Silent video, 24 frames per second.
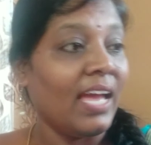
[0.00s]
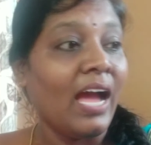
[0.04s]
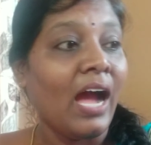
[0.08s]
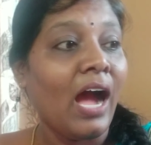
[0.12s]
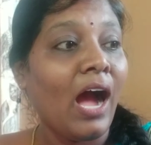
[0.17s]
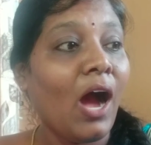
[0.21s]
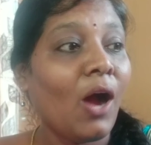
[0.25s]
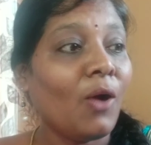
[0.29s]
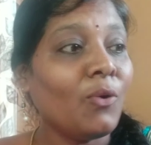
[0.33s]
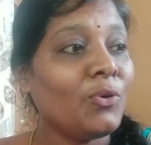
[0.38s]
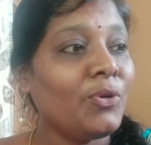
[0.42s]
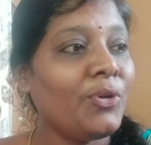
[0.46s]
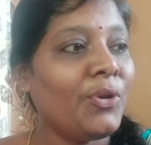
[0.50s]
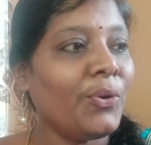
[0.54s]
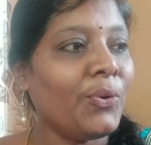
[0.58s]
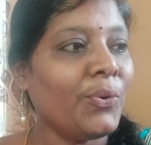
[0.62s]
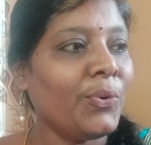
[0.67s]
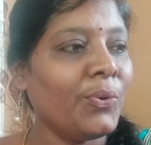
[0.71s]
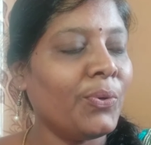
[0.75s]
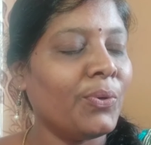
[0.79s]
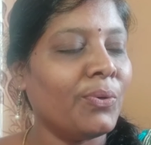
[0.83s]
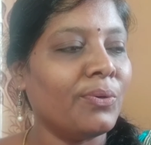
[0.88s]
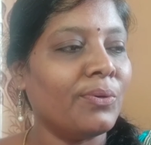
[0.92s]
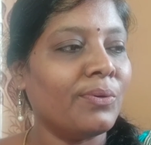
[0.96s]
How
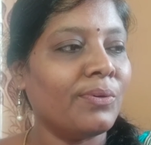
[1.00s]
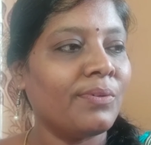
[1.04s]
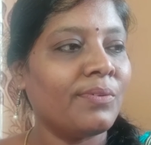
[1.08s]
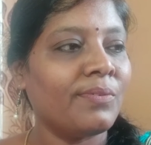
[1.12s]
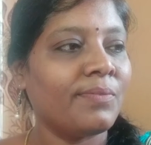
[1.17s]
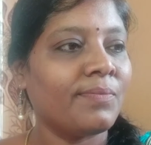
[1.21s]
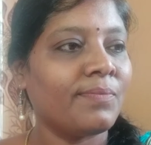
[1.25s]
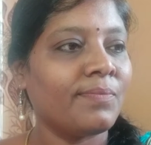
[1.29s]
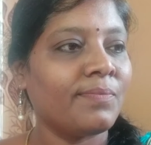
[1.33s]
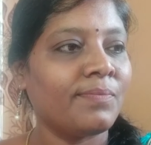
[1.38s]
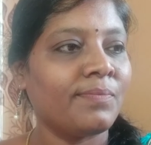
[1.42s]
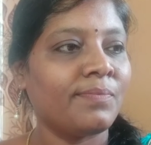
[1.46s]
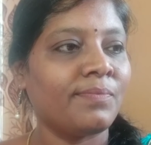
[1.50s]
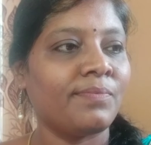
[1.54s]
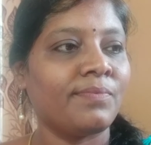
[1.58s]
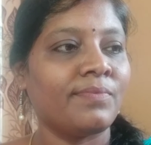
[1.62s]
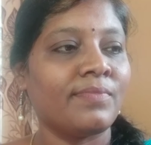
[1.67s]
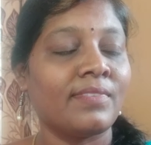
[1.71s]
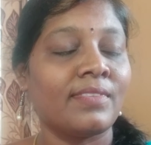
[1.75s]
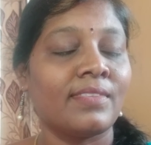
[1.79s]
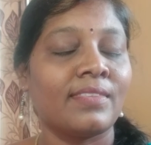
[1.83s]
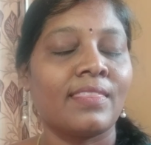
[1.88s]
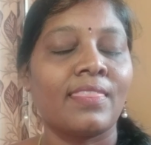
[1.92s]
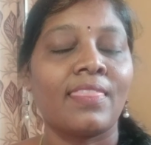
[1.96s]
true!
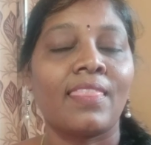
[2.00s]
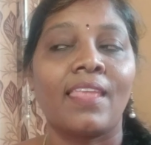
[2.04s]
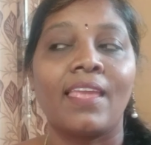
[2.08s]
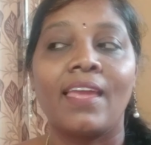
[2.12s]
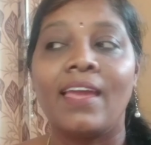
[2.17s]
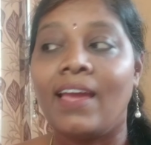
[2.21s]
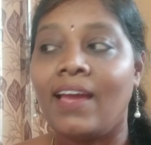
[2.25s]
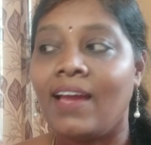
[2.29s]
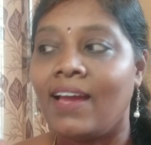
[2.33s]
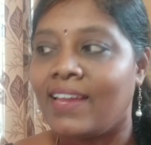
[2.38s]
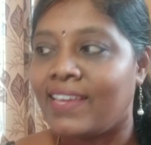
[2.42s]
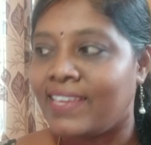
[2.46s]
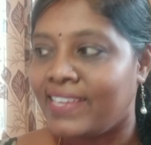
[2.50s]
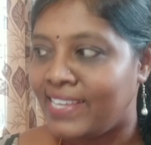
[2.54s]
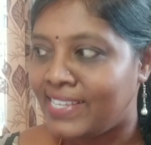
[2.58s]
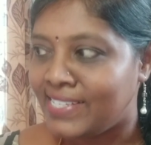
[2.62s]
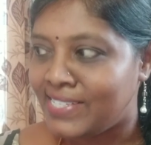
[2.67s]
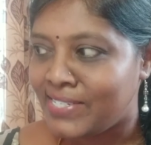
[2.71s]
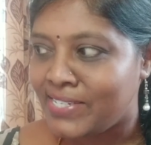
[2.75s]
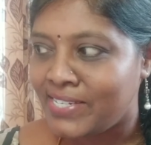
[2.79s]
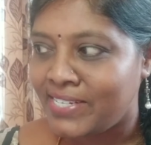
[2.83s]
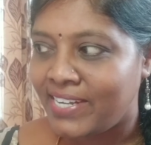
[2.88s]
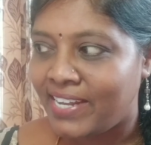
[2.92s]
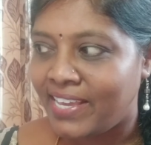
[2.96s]

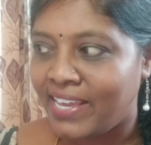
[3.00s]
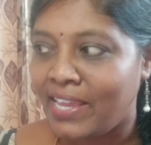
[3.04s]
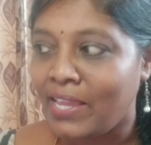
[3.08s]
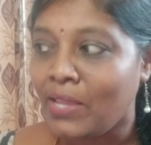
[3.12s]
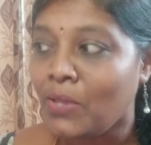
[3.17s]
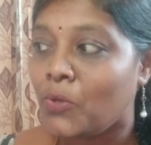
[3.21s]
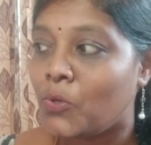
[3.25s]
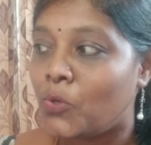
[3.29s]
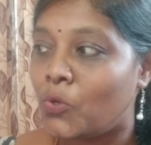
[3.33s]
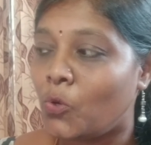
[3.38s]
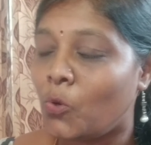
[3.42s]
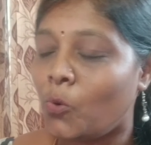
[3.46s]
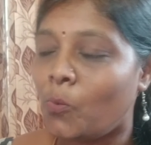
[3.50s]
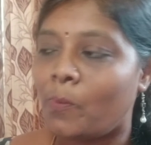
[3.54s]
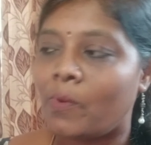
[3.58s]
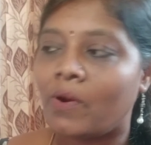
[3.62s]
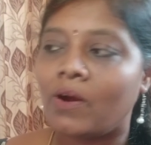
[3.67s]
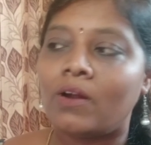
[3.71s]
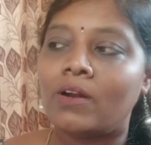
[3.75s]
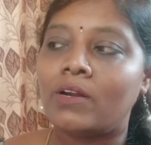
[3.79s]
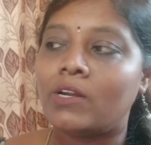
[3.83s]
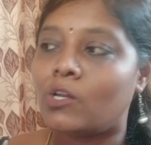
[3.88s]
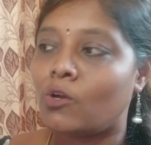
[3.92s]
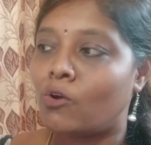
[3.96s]
Yesterday you
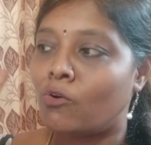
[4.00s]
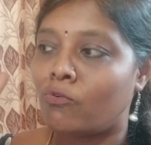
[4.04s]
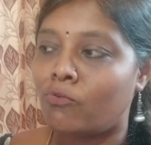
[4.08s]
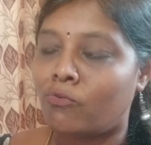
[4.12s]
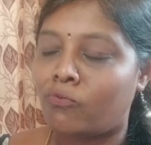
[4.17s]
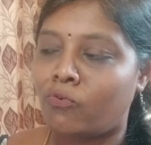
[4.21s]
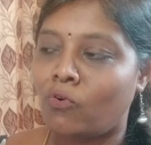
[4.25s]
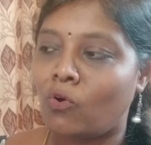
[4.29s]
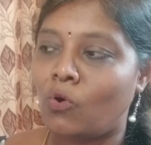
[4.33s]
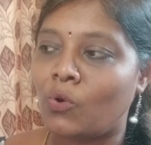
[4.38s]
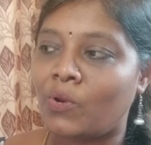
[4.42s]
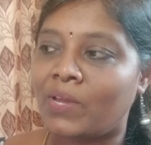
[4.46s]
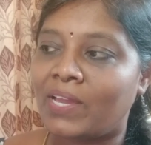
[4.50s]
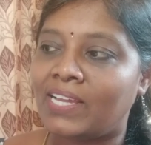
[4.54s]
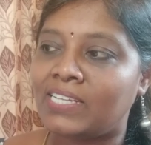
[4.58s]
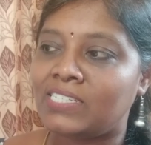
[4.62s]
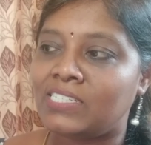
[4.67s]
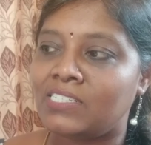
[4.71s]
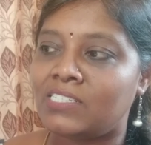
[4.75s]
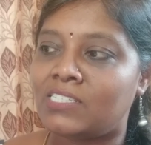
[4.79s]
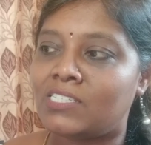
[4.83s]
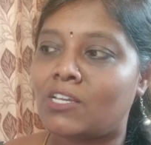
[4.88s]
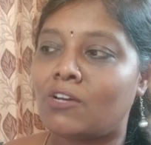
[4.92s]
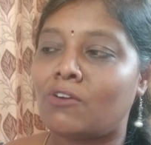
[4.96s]
bought 4
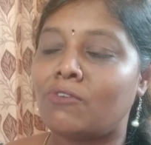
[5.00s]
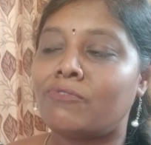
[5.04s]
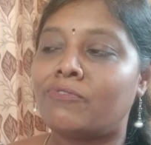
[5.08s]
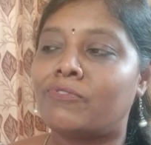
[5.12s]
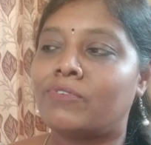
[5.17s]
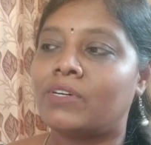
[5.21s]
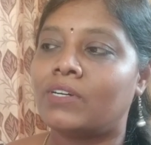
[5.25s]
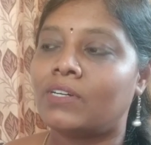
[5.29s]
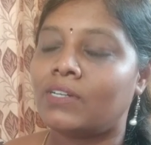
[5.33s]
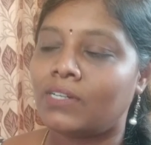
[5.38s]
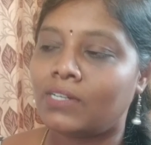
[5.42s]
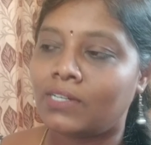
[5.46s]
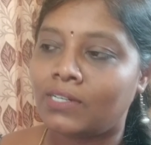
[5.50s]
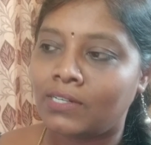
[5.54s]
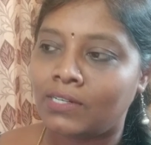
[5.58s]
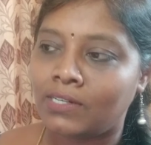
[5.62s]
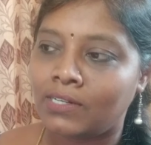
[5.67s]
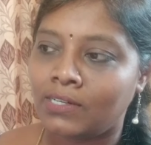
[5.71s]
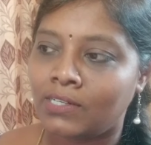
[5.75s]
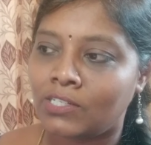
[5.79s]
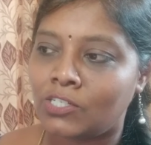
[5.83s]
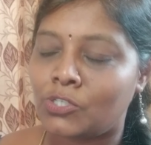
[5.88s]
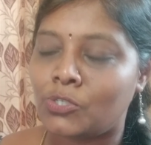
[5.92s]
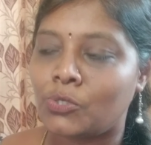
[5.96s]
kgs
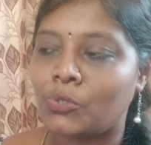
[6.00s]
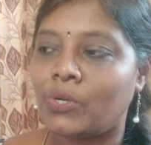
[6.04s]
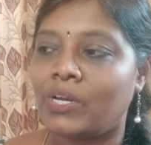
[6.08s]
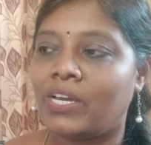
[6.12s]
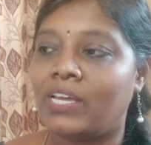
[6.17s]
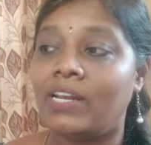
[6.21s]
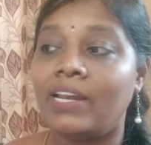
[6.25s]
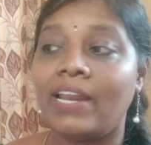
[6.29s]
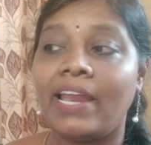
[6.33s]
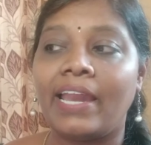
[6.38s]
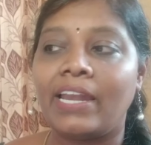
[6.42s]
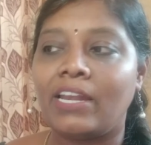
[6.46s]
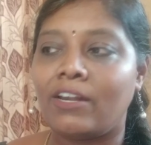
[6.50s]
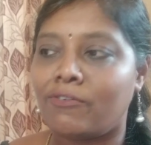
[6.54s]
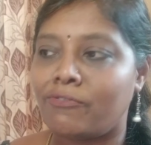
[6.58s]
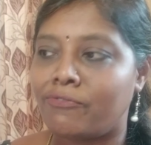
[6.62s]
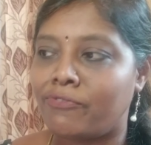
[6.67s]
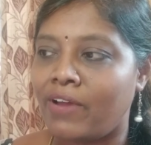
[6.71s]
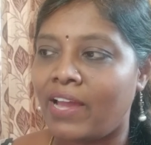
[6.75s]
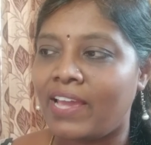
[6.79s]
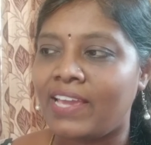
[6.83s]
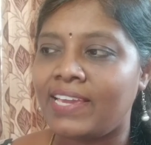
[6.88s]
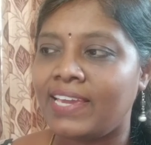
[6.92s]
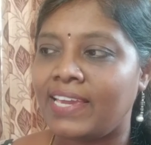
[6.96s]
of sugar and
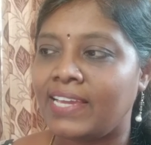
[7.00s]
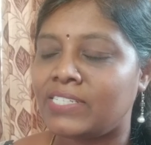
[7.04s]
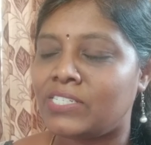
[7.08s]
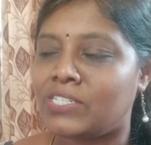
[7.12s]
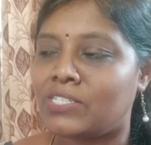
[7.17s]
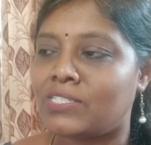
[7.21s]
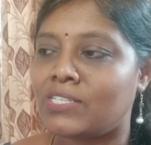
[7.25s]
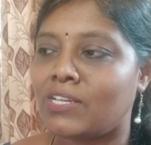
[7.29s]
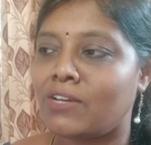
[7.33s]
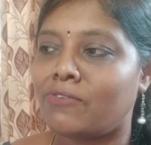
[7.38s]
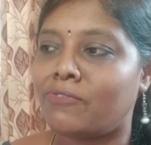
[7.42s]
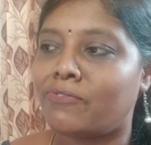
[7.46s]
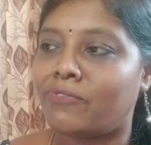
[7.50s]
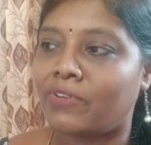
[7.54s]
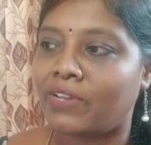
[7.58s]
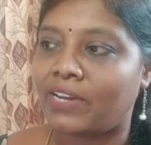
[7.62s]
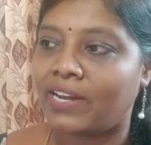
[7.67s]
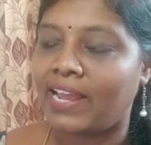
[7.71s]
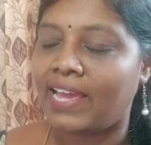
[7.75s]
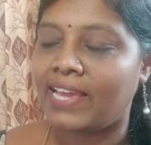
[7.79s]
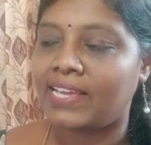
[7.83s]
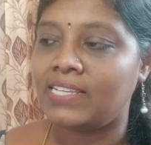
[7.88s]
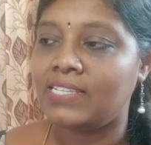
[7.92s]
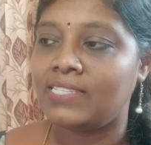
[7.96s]
5 kgs of
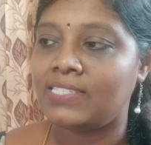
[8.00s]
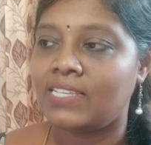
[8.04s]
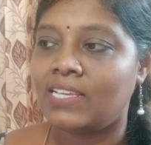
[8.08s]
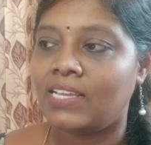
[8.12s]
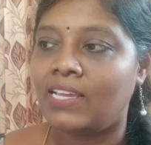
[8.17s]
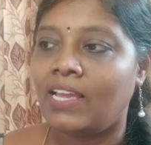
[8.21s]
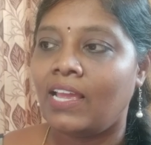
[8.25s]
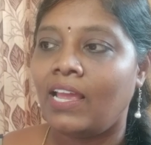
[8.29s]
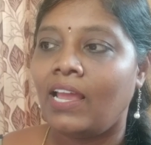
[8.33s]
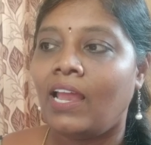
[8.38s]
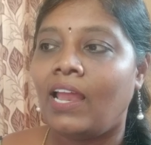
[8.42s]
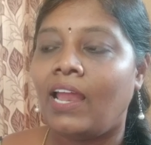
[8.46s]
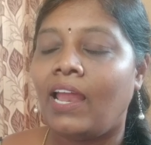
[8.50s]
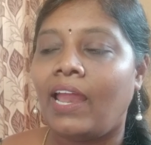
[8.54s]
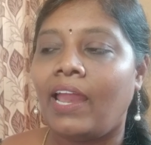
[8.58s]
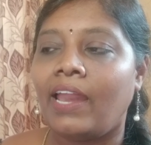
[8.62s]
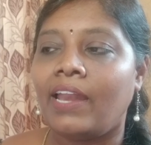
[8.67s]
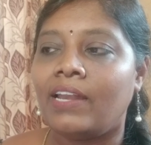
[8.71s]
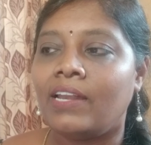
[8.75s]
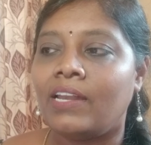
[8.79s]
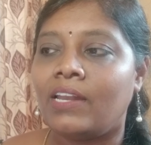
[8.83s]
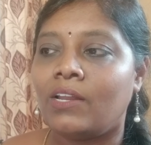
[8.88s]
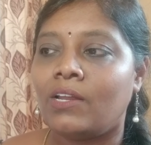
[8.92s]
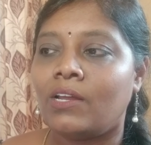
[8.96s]
rice,
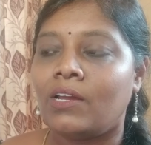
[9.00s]
and